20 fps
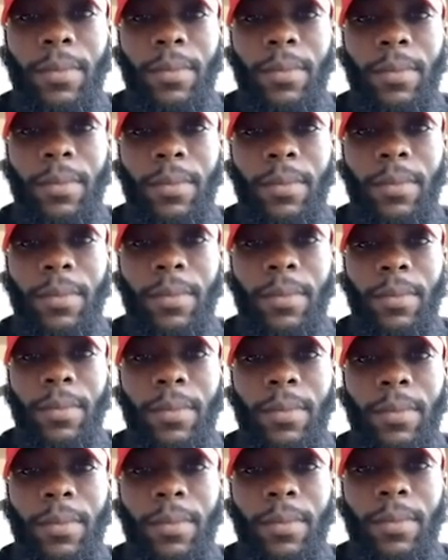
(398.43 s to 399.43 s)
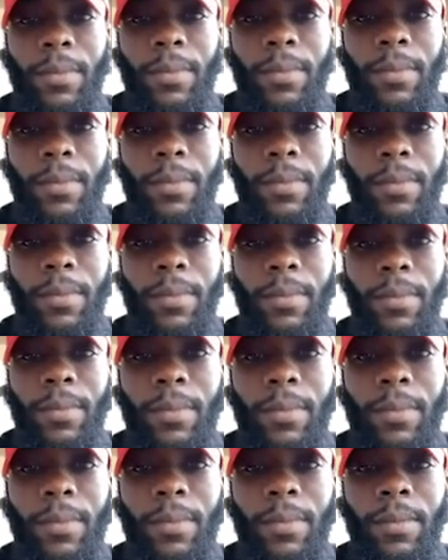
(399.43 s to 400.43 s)

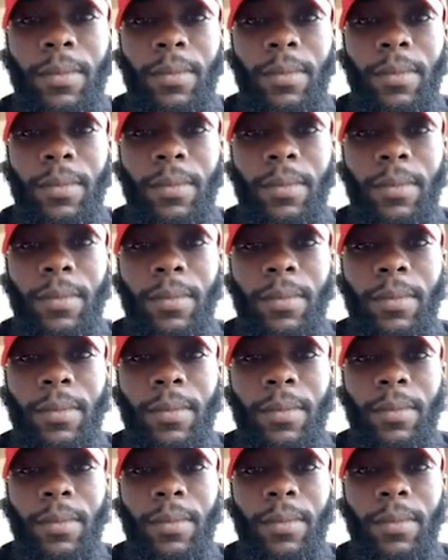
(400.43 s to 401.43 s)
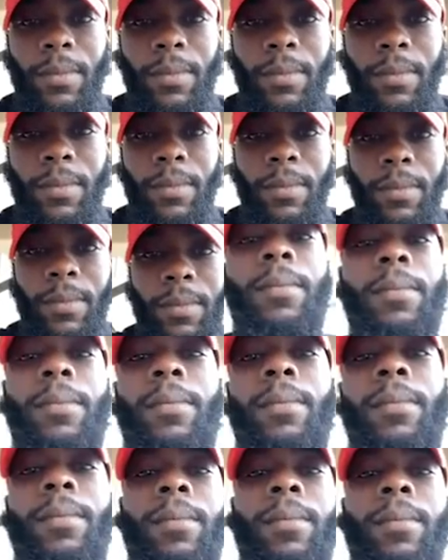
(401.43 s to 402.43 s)

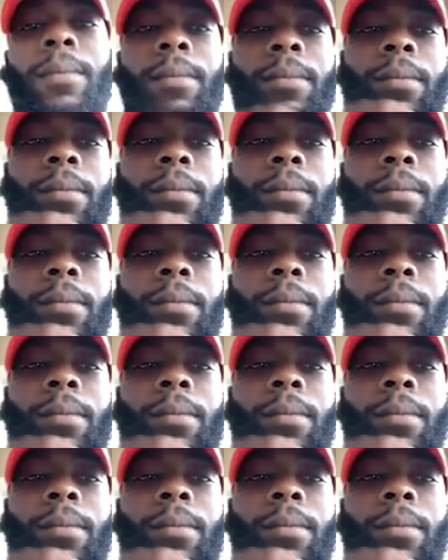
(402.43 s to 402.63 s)
[no speech]